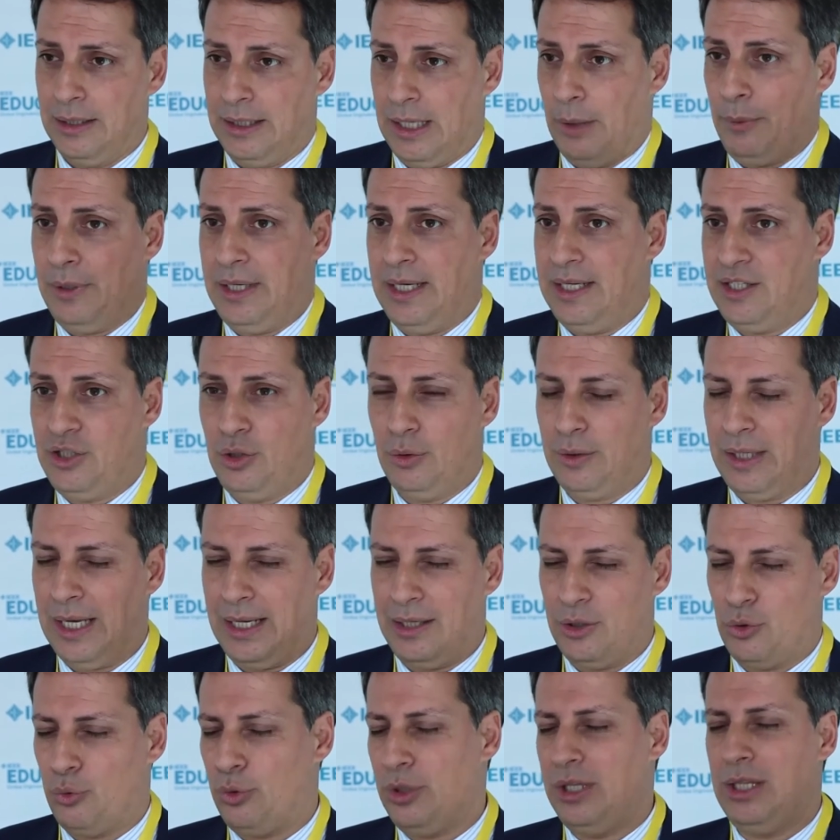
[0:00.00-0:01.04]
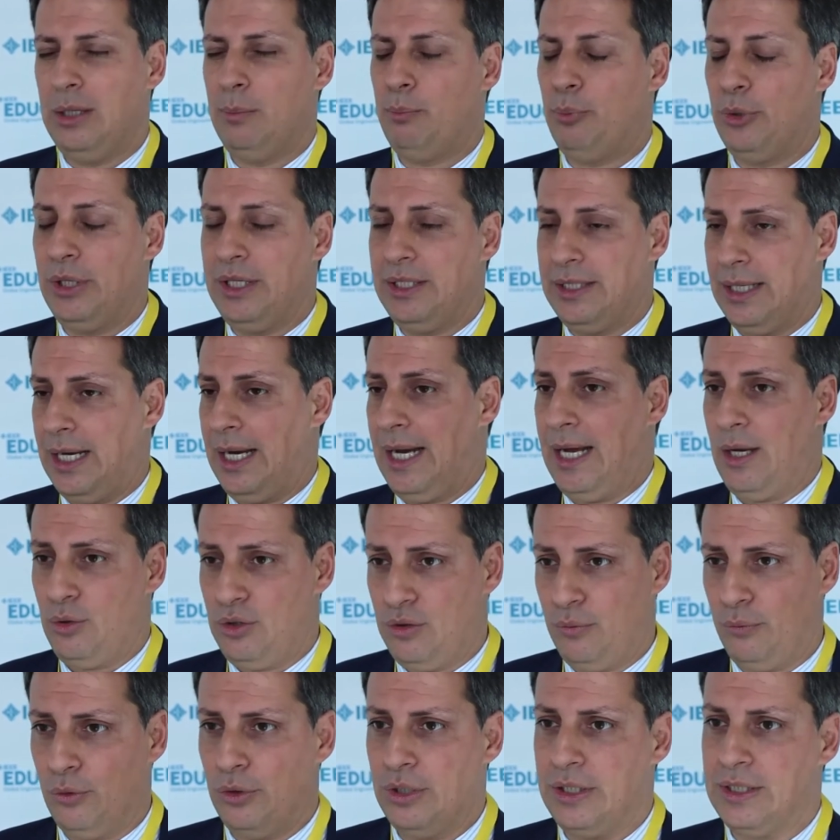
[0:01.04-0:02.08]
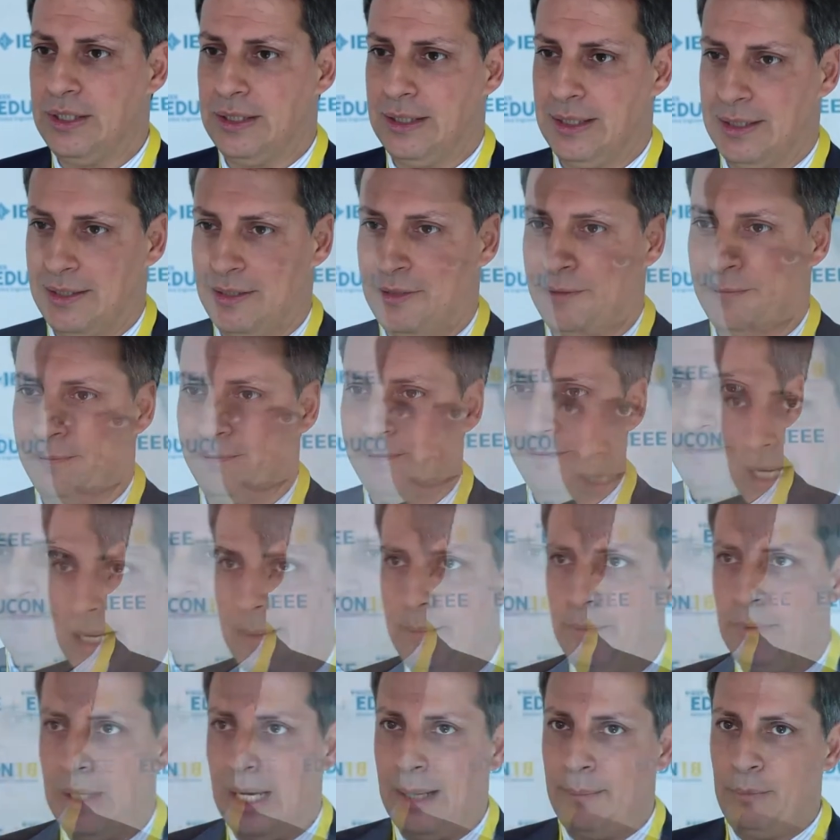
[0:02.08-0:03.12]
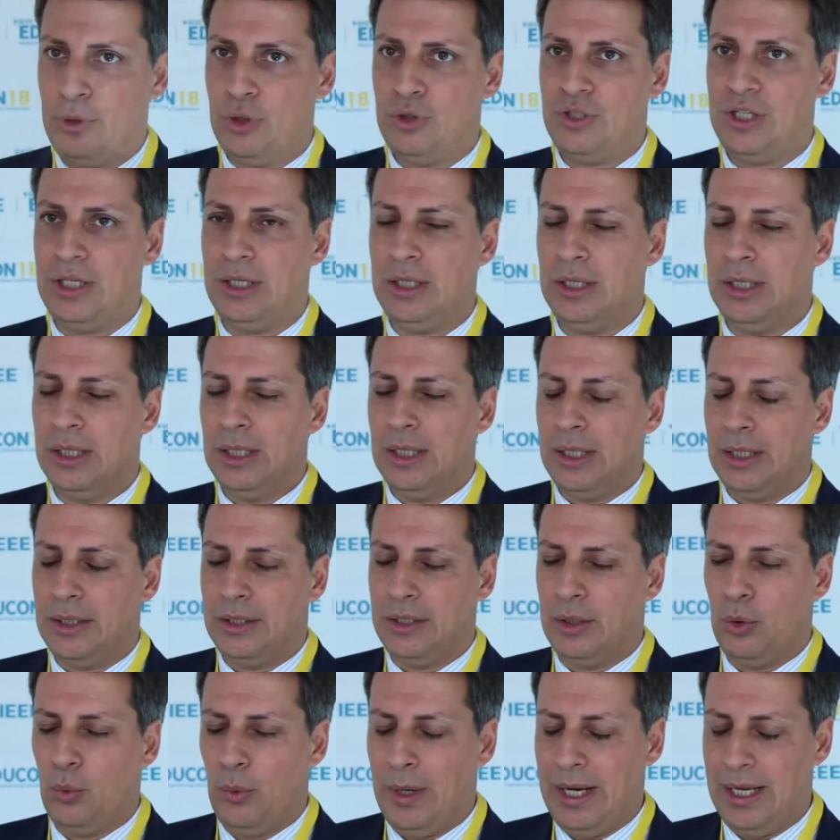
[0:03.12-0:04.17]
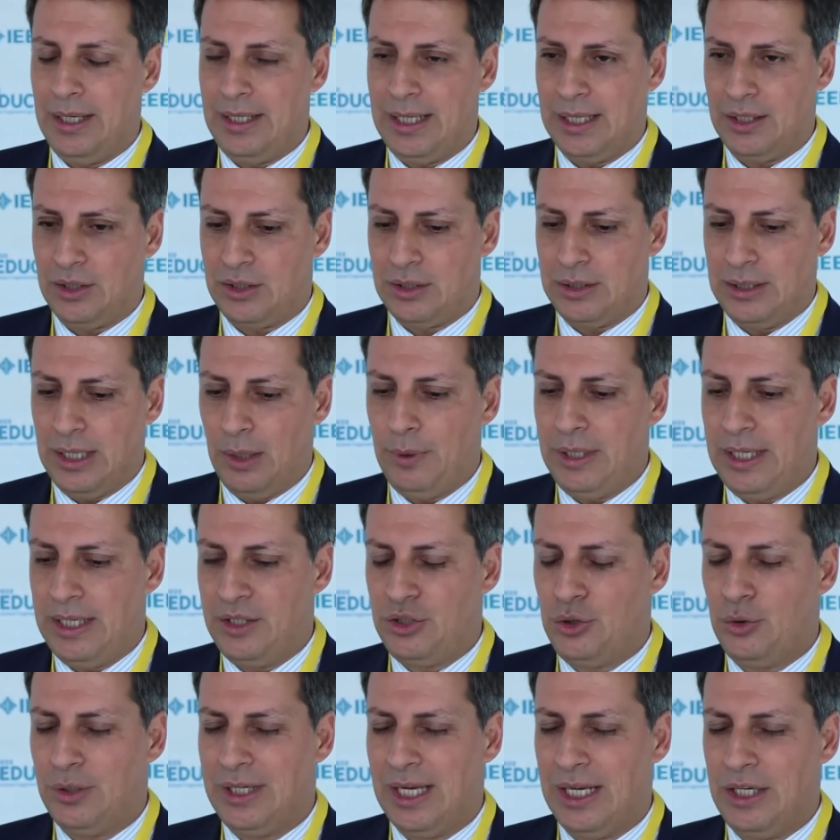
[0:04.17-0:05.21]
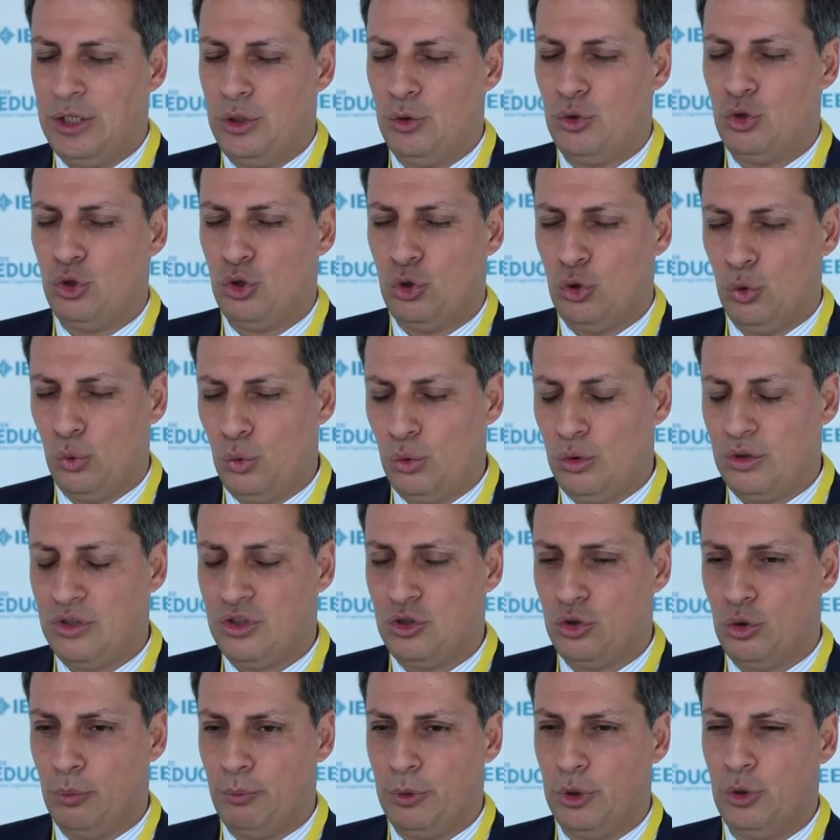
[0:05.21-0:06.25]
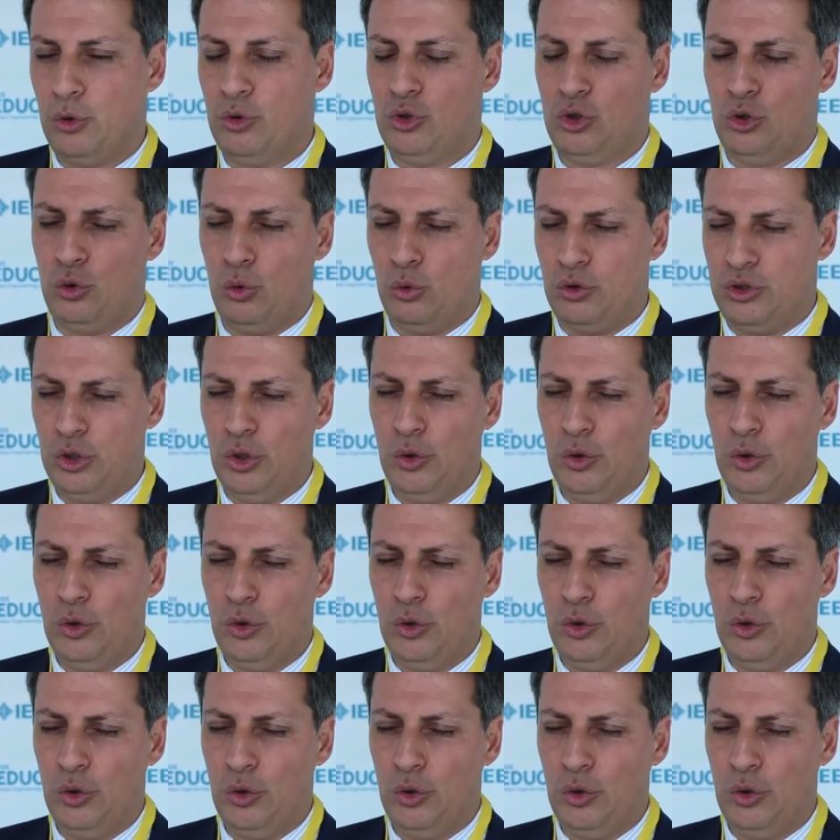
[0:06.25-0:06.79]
Nowadays you can 3D print a house, for instance. I'm using the way that nowadays you can use tools to produce tools.